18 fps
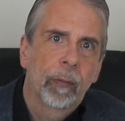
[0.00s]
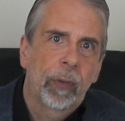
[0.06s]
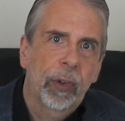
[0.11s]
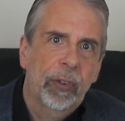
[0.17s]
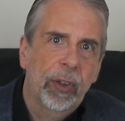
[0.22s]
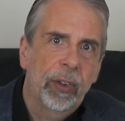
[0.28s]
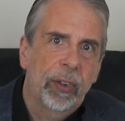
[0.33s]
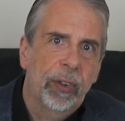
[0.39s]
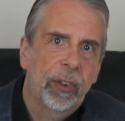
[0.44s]
The
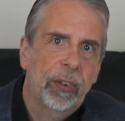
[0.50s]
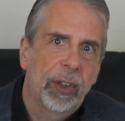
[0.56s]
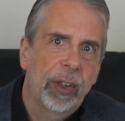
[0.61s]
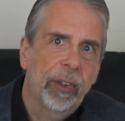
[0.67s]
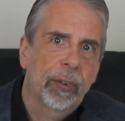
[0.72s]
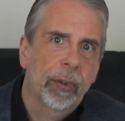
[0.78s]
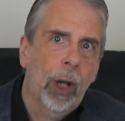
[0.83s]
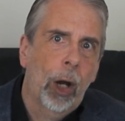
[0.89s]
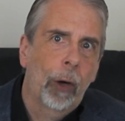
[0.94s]

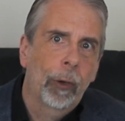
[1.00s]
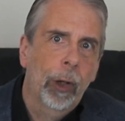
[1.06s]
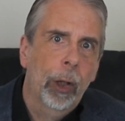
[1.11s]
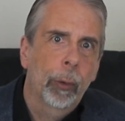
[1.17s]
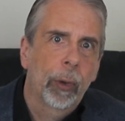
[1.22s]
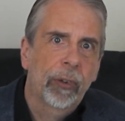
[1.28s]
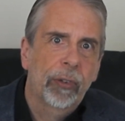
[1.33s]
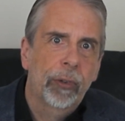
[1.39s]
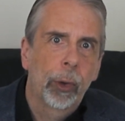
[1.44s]
CCC
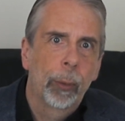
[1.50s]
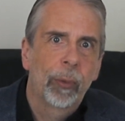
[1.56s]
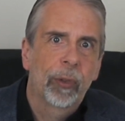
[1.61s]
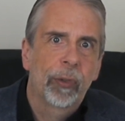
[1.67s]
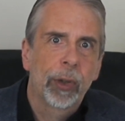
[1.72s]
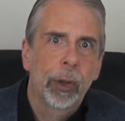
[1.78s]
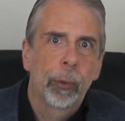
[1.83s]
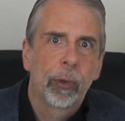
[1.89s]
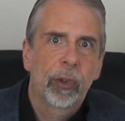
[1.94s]
scenario
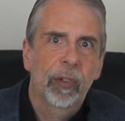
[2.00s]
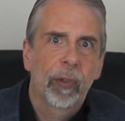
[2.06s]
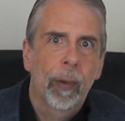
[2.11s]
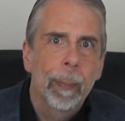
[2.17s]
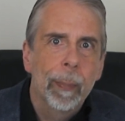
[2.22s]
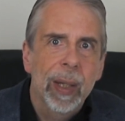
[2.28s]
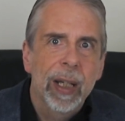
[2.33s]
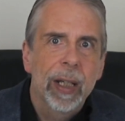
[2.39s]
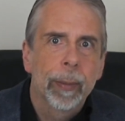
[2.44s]
assumes the use of
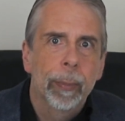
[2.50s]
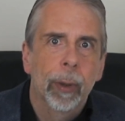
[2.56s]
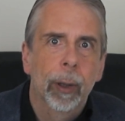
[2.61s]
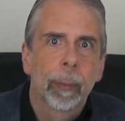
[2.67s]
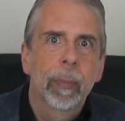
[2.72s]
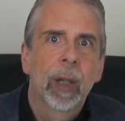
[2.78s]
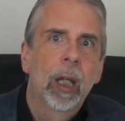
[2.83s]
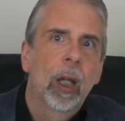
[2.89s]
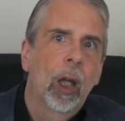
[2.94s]
a
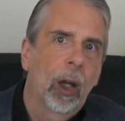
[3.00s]
minimum